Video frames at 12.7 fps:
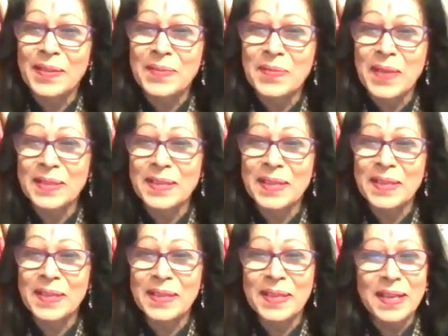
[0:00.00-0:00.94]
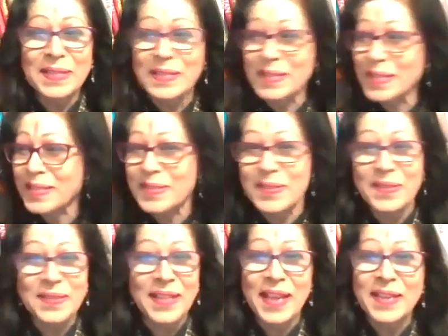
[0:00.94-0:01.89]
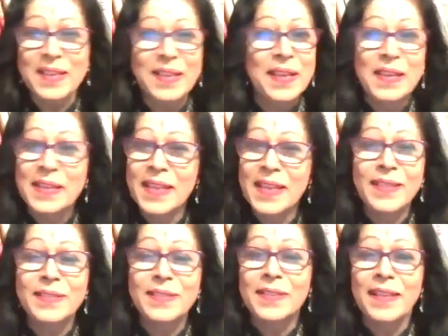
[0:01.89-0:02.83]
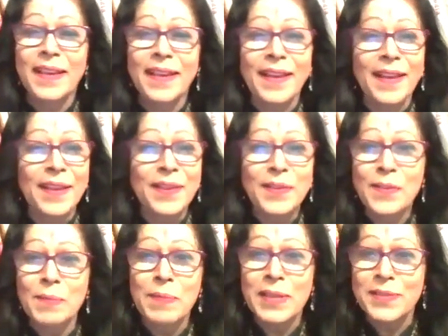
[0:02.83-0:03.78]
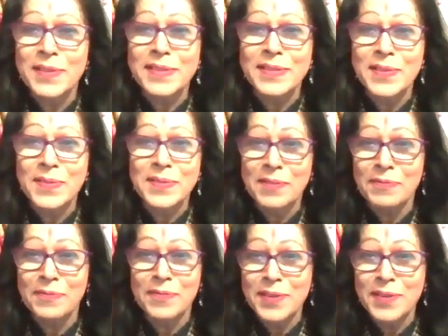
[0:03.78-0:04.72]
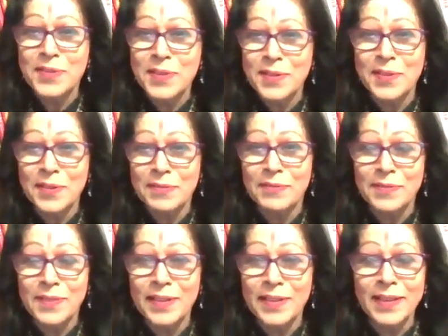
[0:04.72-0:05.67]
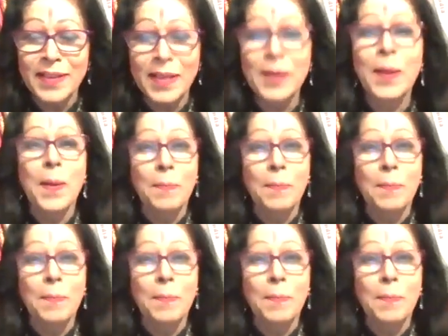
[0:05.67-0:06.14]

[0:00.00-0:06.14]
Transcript: whether as this or that, yes, you'll be just on the fringes of earning.